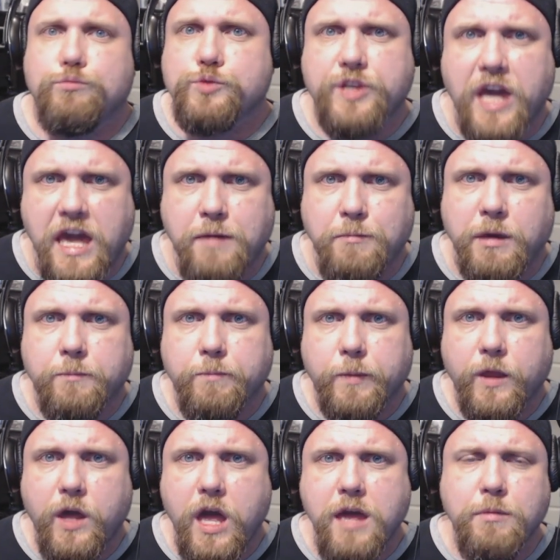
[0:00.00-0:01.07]
was gaming.
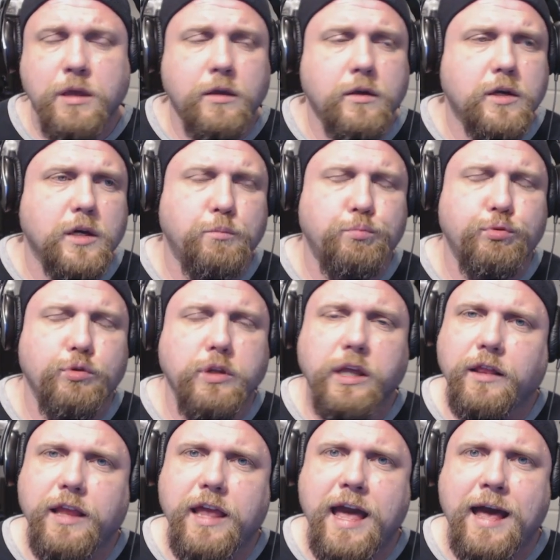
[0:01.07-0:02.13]
Gaming
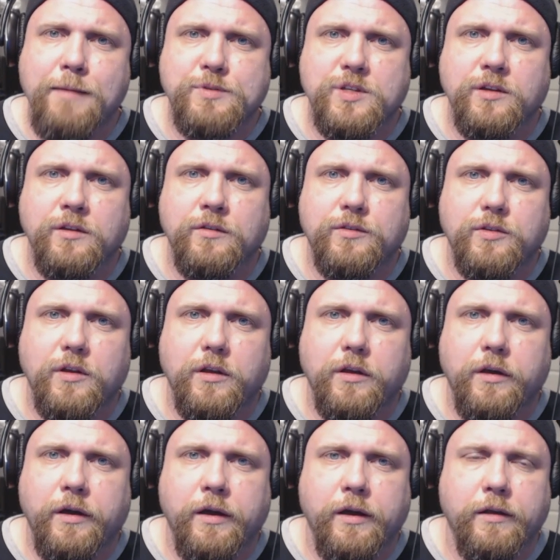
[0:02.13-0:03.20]
completely absent,
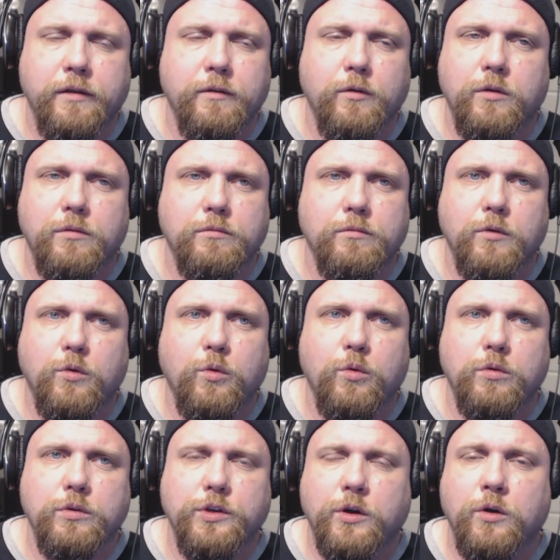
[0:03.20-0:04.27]
uh,
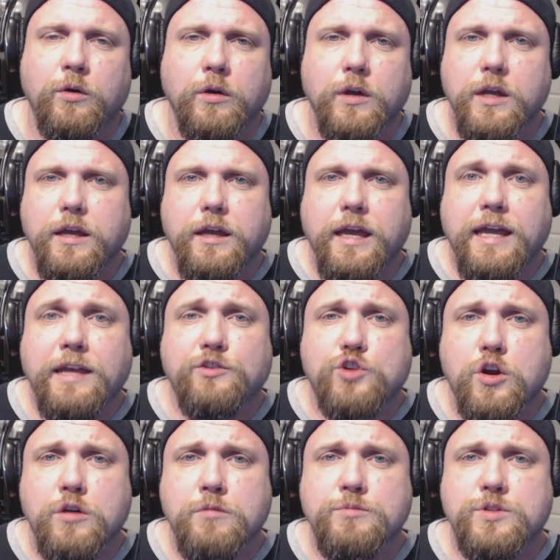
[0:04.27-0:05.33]
you know, in
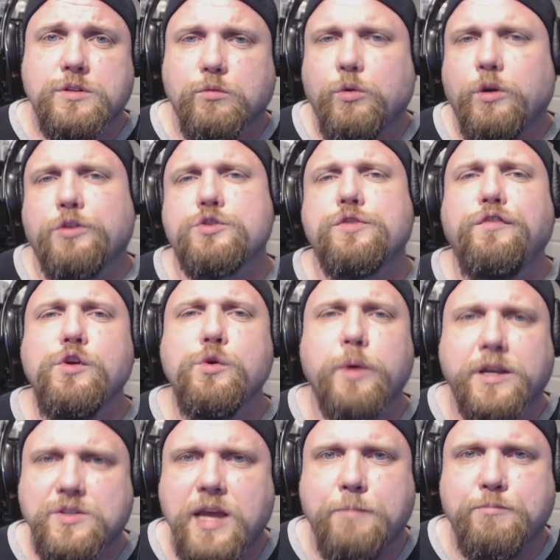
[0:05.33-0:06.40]
terms, well, there's few
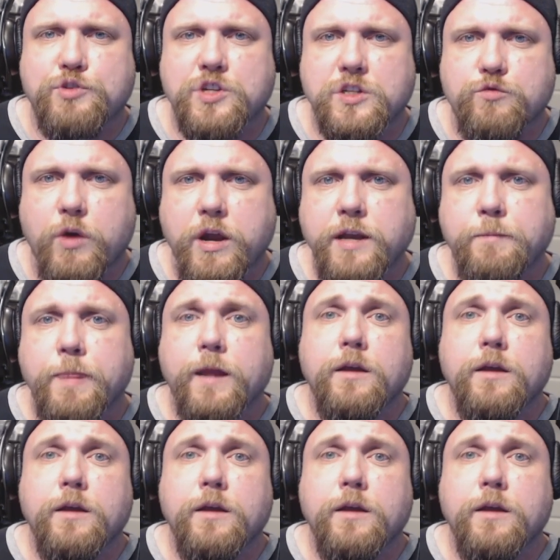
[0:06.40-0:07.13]
exceptions, right?